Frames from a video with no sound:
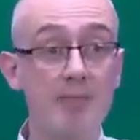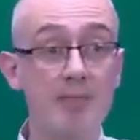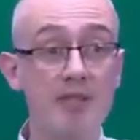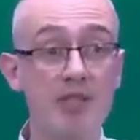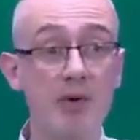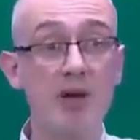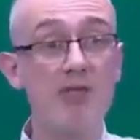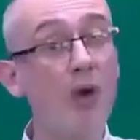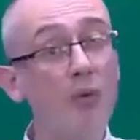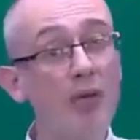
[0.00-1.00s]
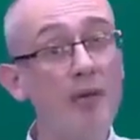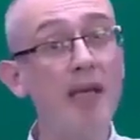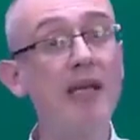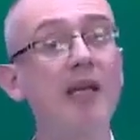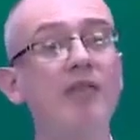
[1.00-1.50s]
So I've only
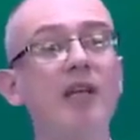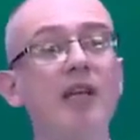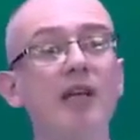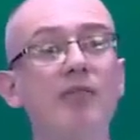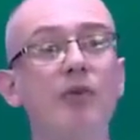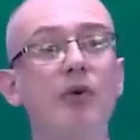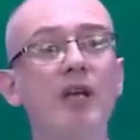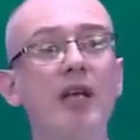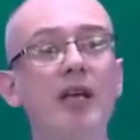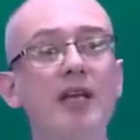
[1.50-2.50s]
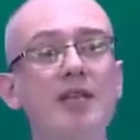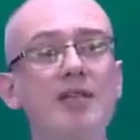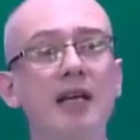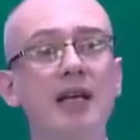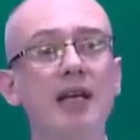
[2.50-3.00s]
been living here 4 years,
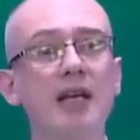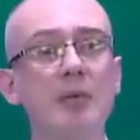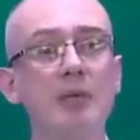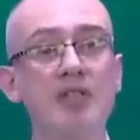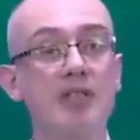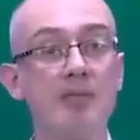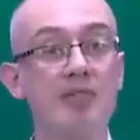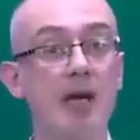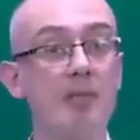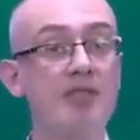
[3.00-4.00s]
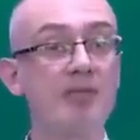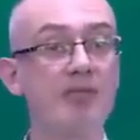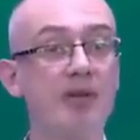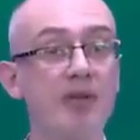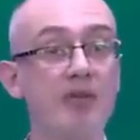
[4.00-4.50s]
but sometimes it
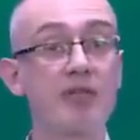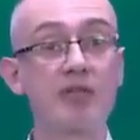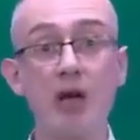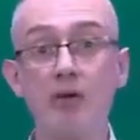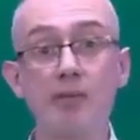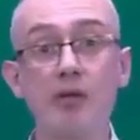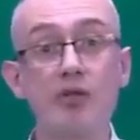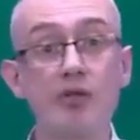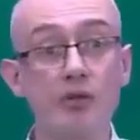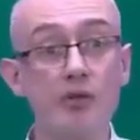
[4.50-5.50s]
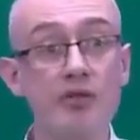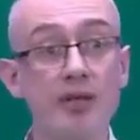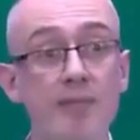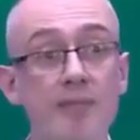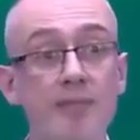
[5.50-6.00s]
feels so much shorter.
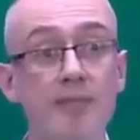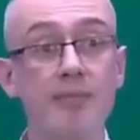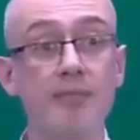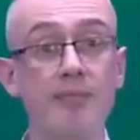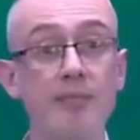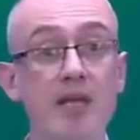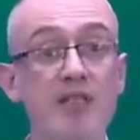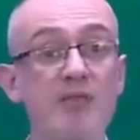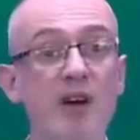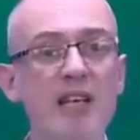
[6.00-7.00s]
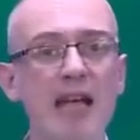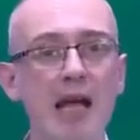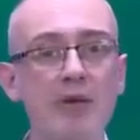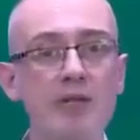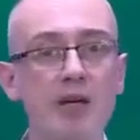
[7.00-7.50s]
It's funny
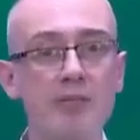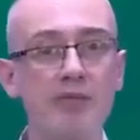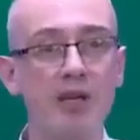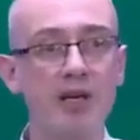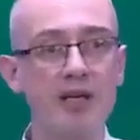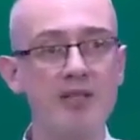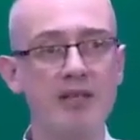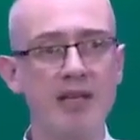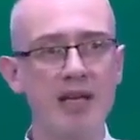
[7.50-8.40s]
how time flies.